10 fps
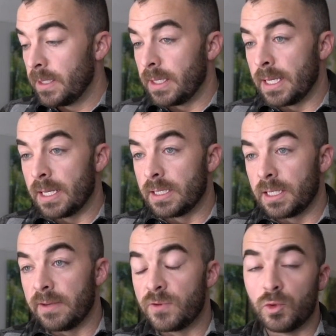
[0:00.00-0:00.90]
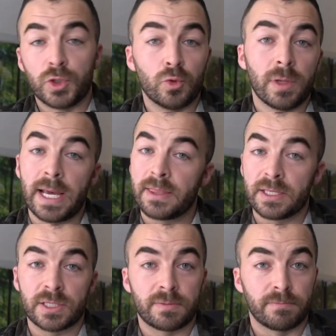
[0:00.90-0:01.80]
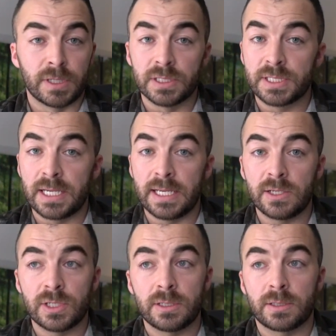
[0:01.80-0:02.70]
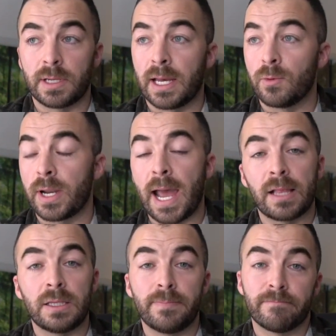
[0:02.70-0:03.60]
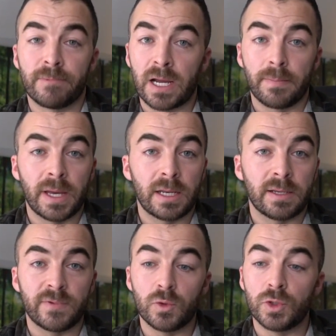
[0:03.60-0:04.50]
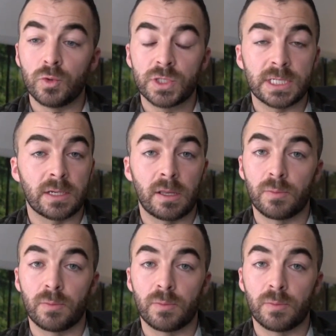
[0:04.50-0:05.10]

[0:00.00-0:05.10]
And if you do like this real estate agent, I would highly recommend, if you do see another